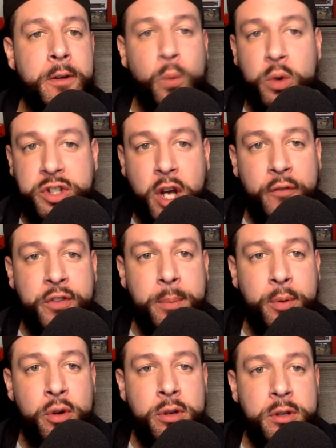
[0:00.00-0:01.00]
was
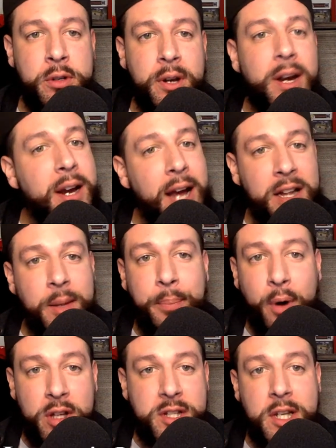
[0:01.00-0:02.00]
comfortable, got the
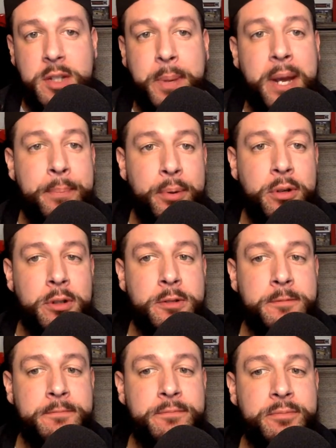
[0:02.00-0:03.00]
ball to his people,
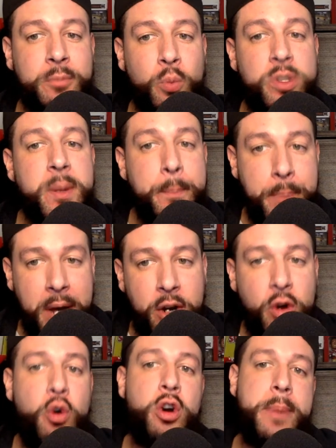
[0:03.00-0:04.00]
was the
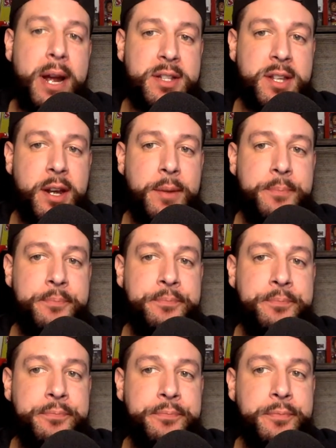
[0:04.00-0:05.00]
better quarterback today.
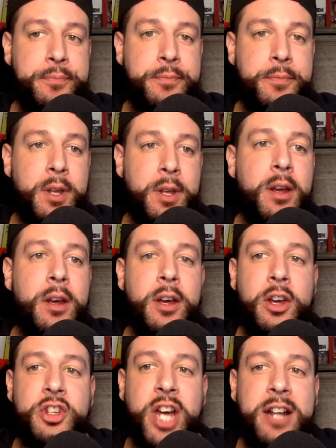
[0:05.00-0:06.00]

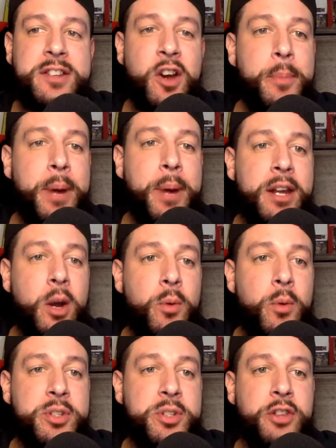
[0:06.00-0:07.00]
Shout out to everybody in here.
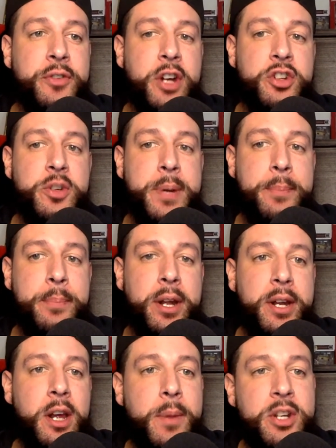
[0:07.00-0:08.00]
We almost got 300 people
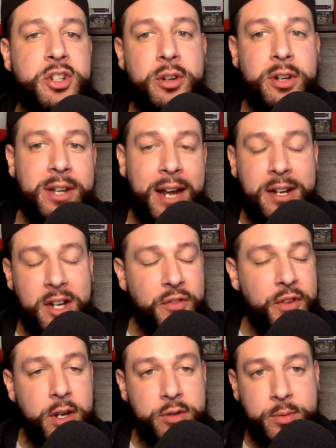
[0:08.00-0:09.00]
in here. Make sure you like this
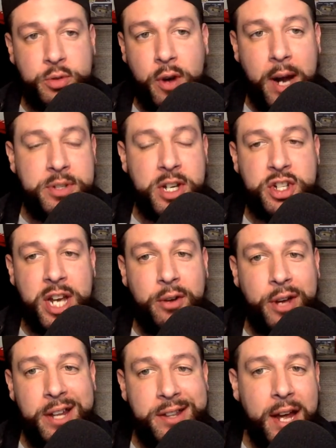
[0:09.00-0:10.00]
video, subscribe to the
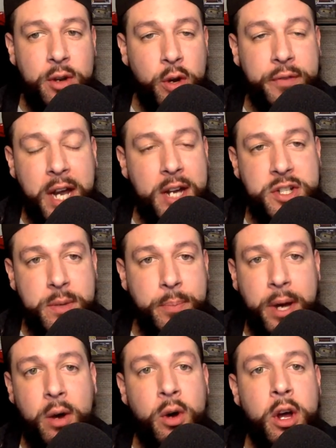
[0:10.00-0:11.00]
channel, hit that notification
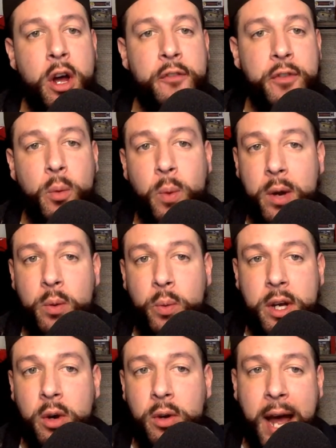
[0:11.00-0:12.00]
bell for when
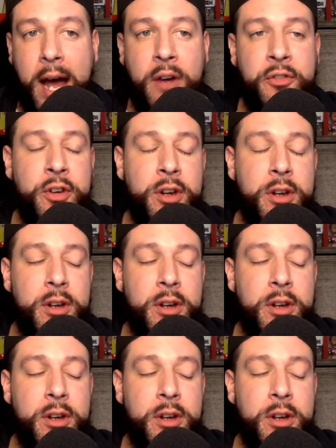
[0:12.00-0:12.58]
we go live.